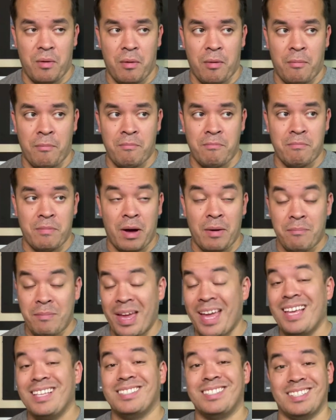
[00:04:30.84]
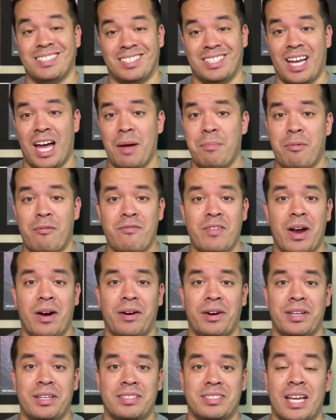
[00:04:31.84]
um, amazing sight, but
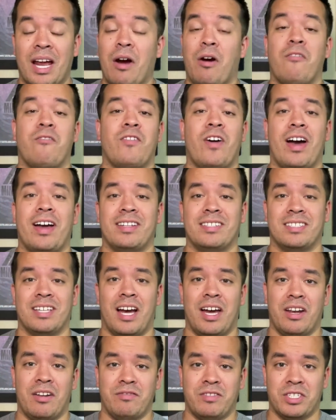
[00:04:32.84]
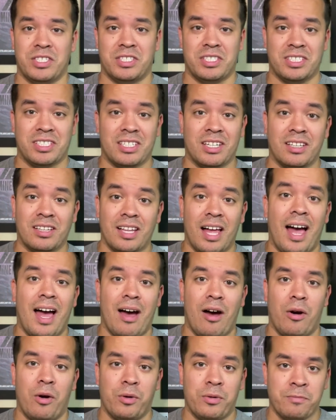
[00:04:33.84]
very terrifying sight of just this
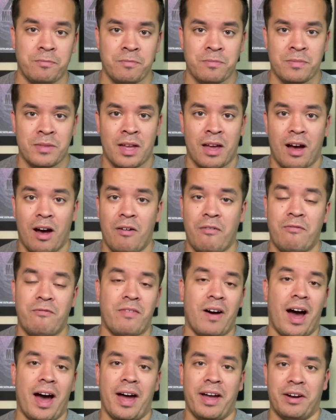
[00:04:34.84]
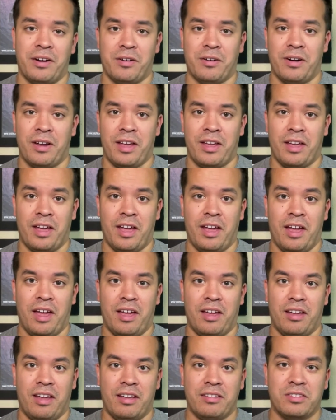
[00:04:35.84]
cloud of fire and,
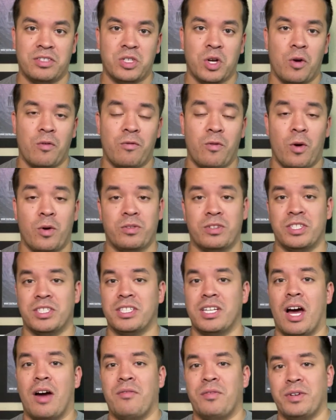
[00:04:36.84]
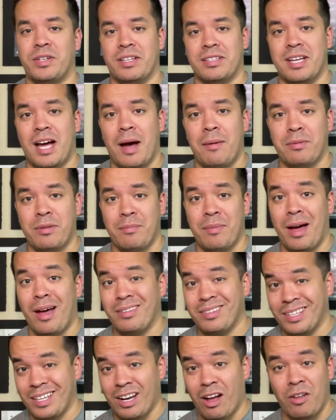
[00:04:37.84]
and, and, so forth, just covering the top of the
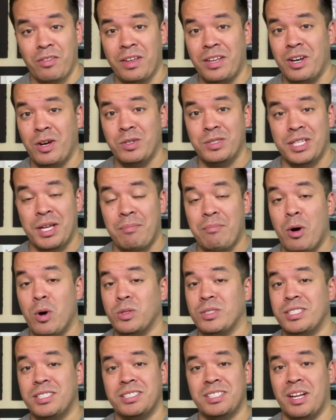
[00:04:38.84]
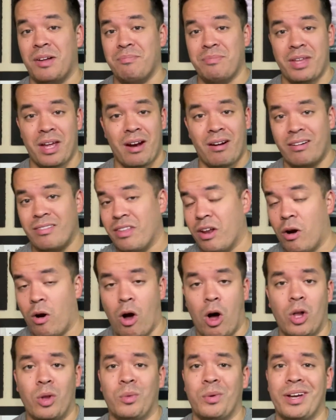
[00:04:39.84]
mountain. And all they know is that Moses is up there and they're
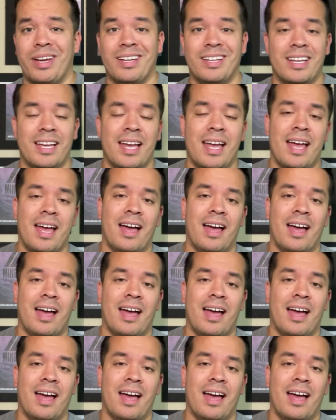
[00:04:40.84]
all the way